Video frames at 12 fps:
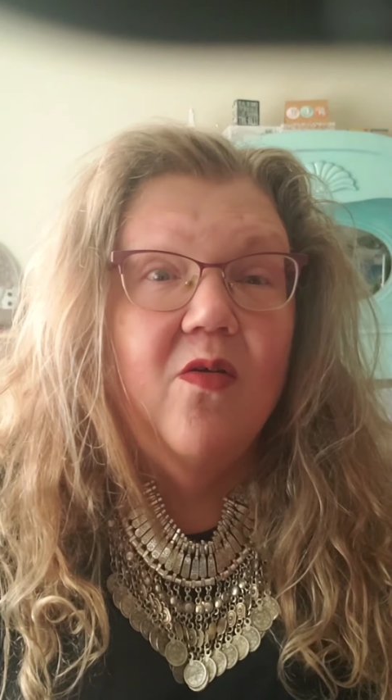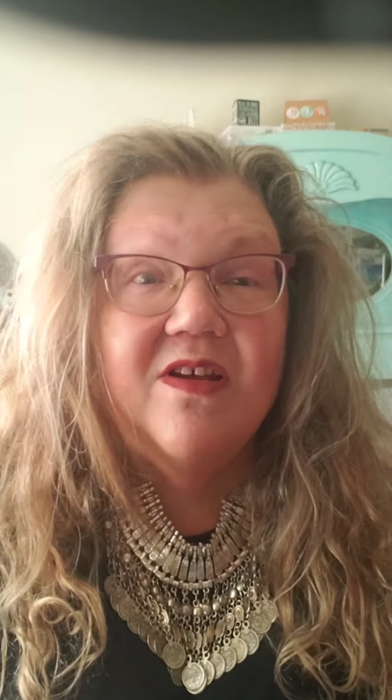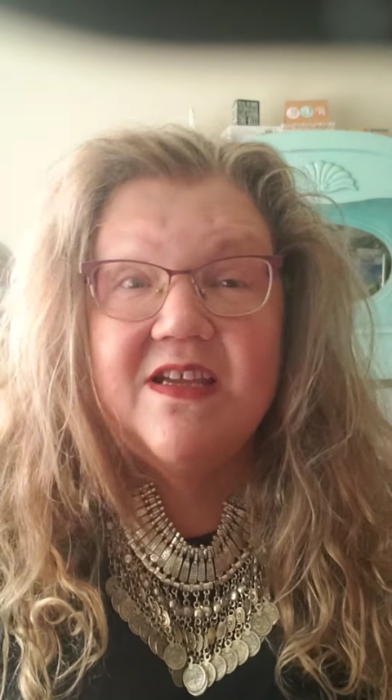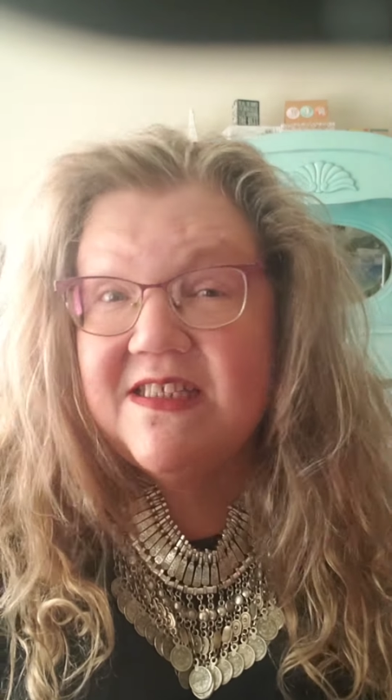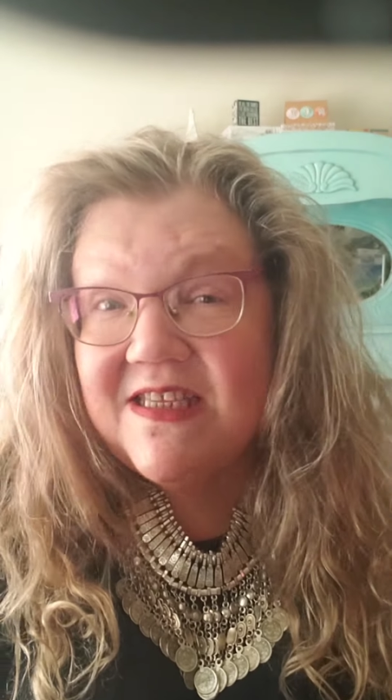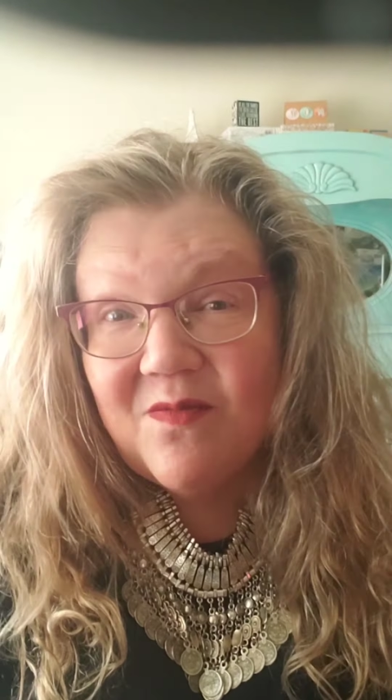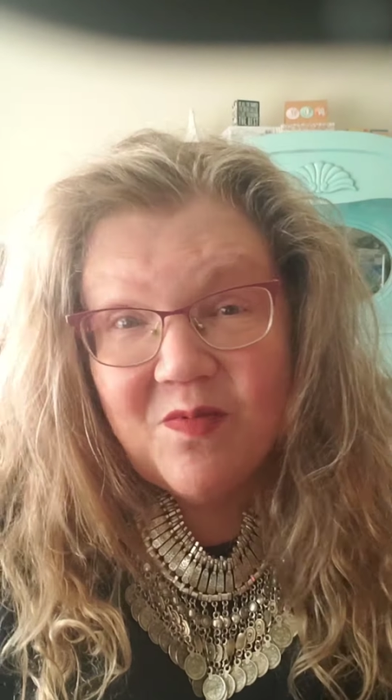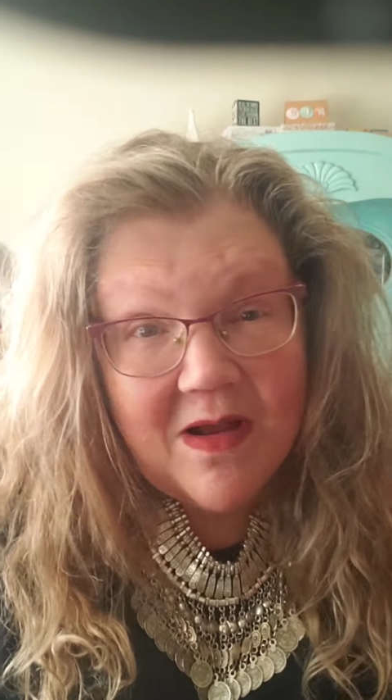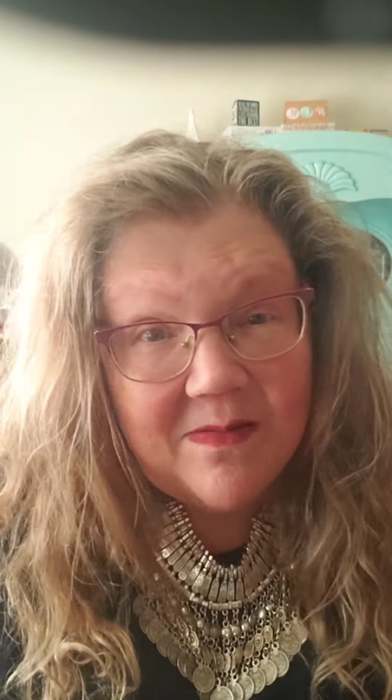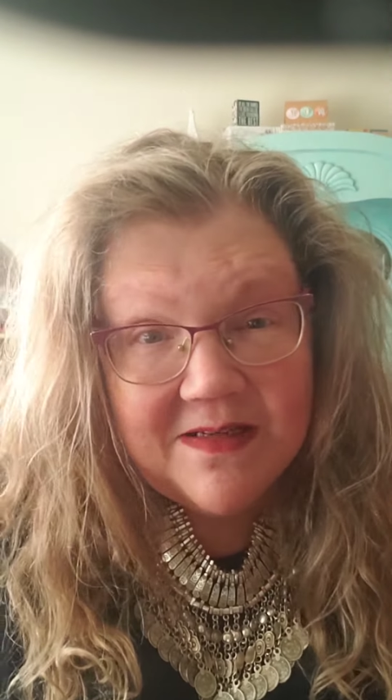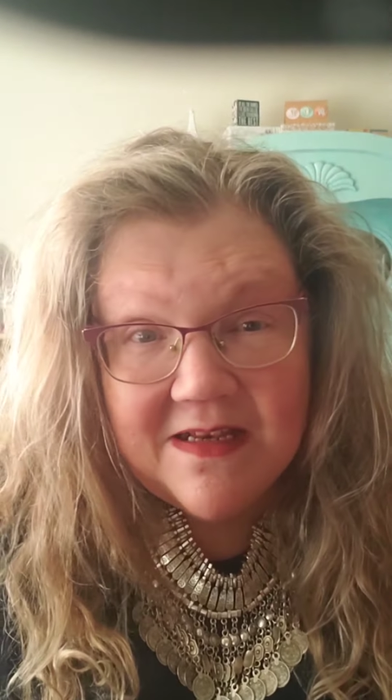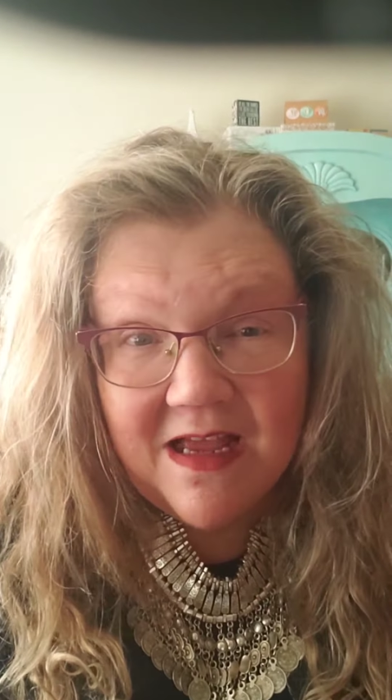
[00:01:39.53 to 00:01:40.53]
because they're
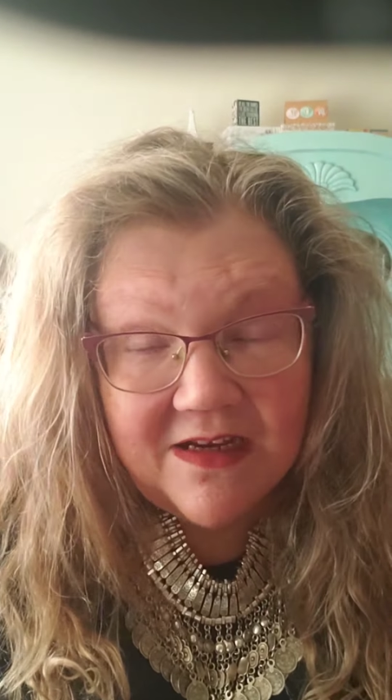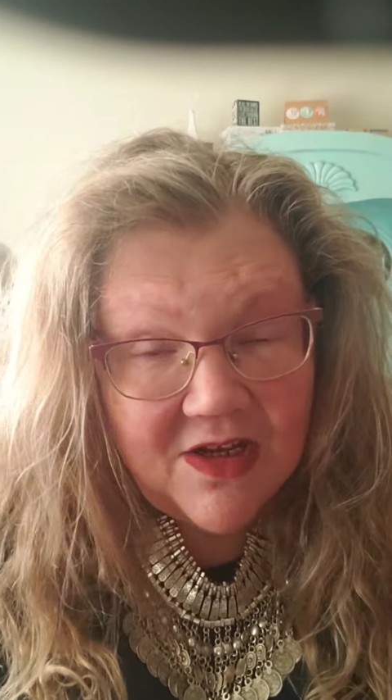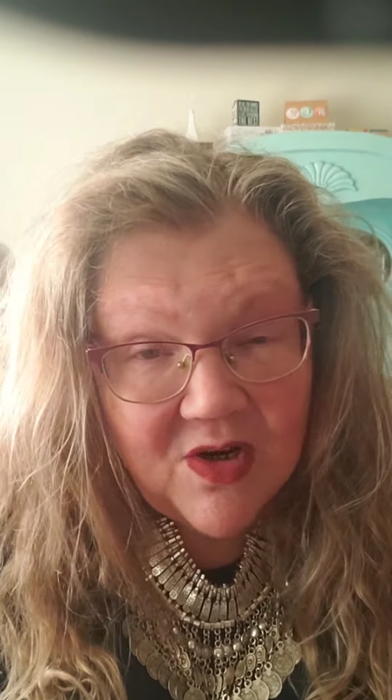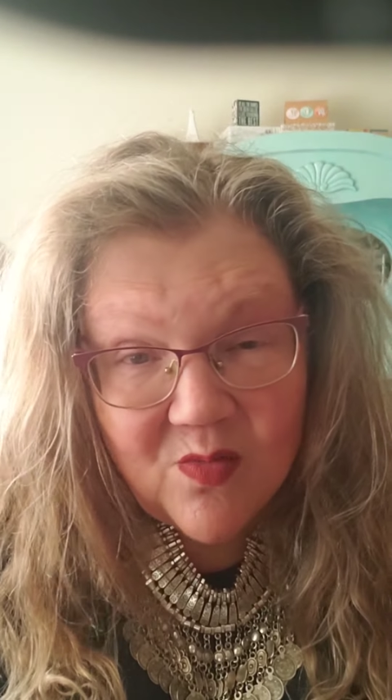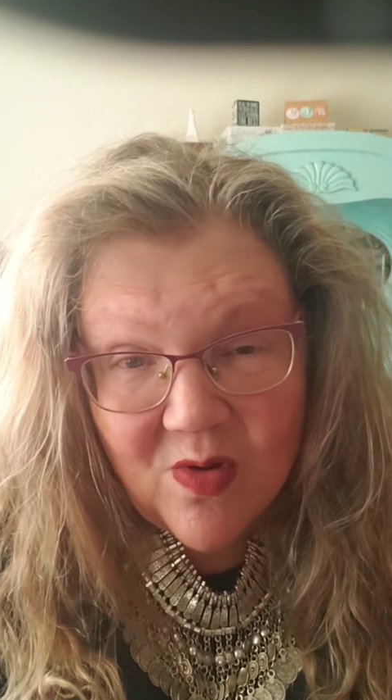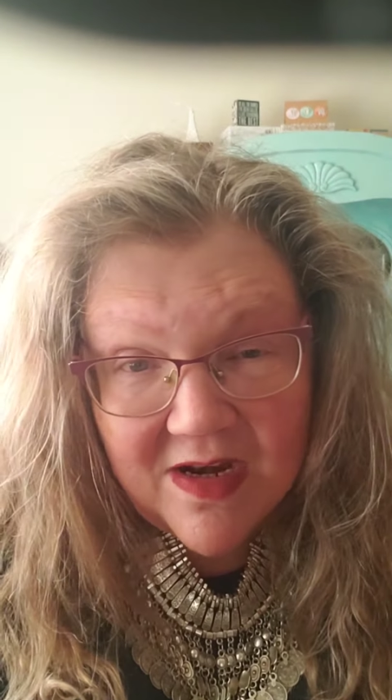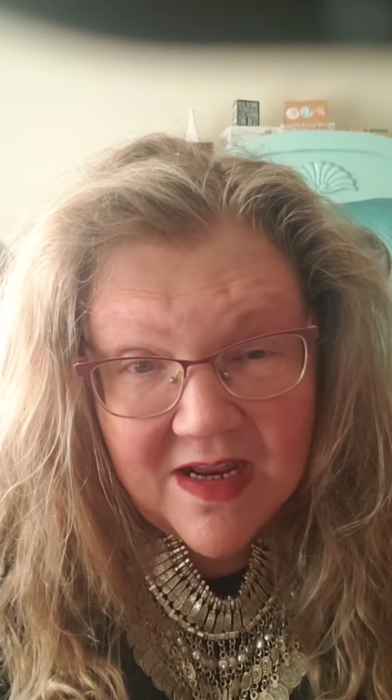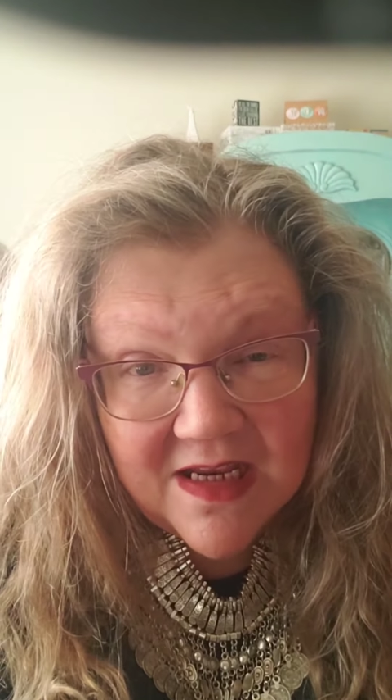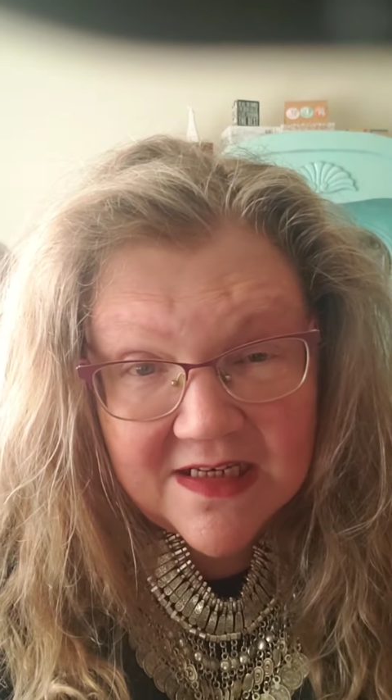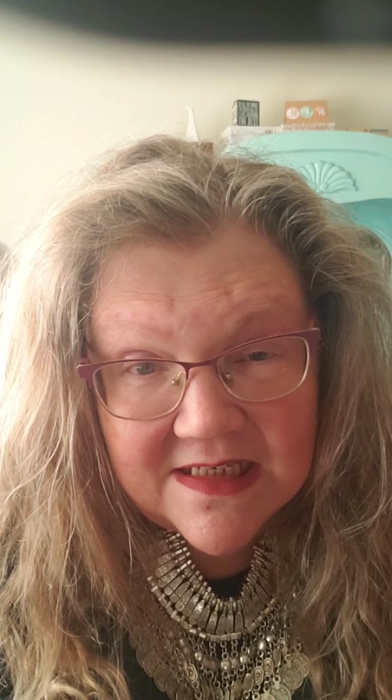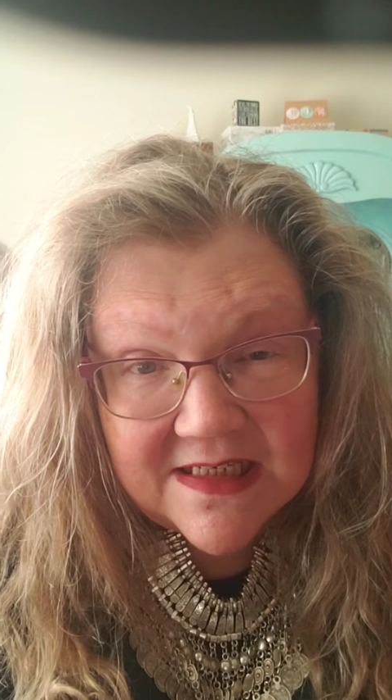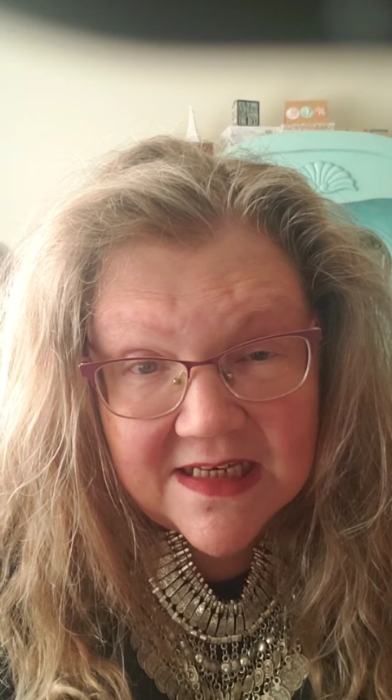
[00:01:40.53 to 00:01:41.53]
probably not going to want
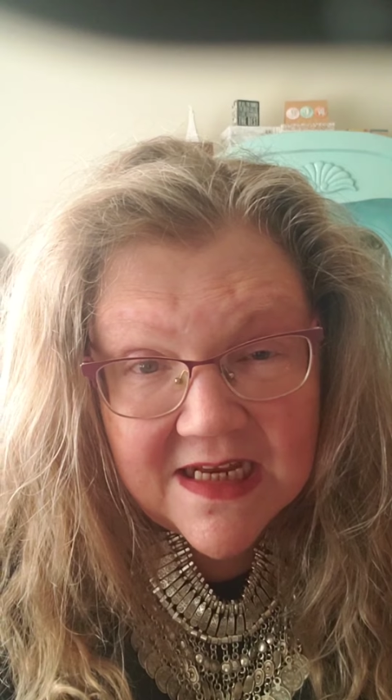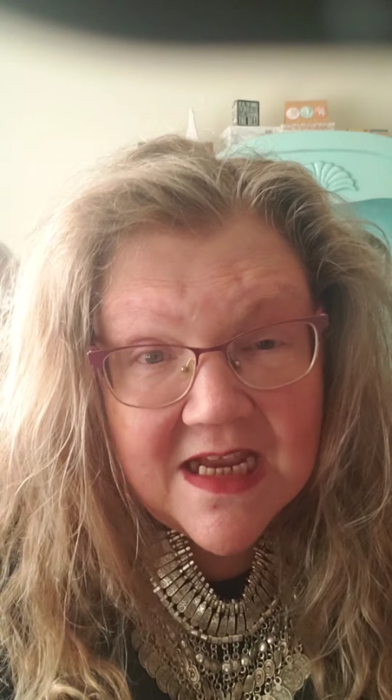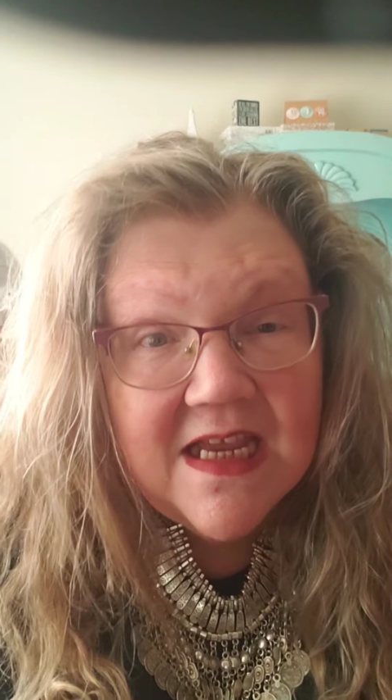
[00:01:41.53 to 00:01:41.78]
it.